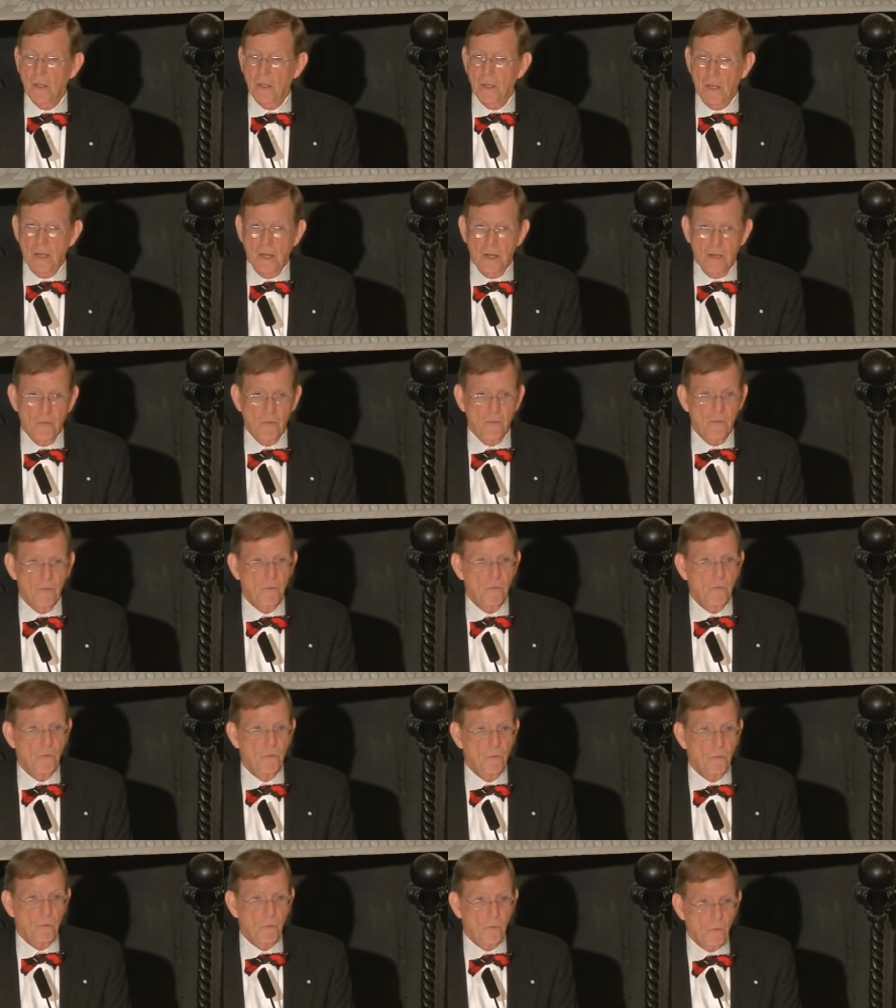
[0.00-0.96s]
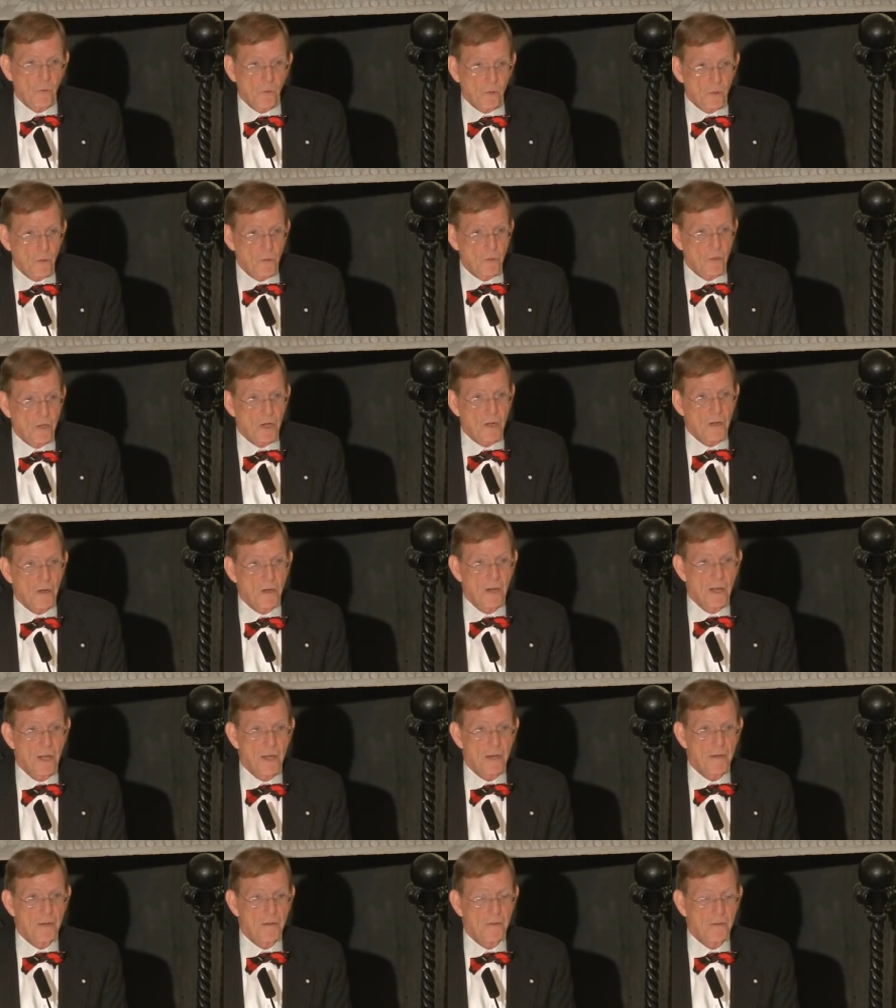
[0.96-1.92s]
and the two
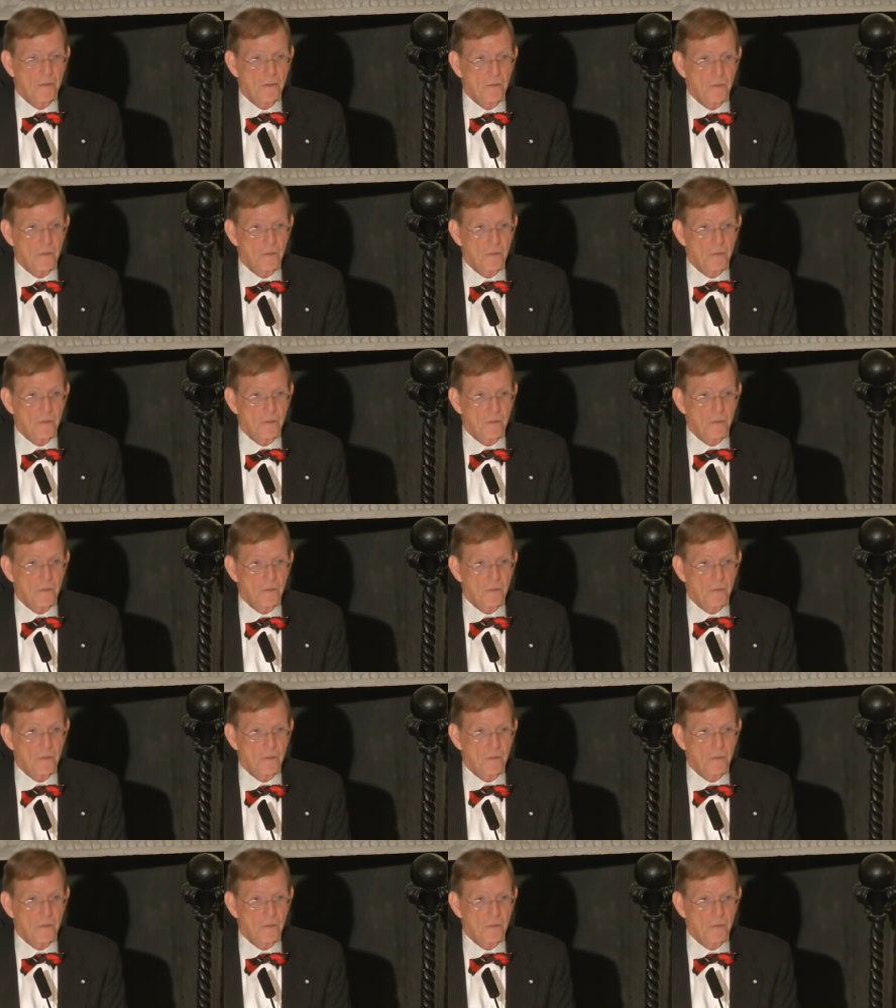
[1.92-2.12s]
Carolinas,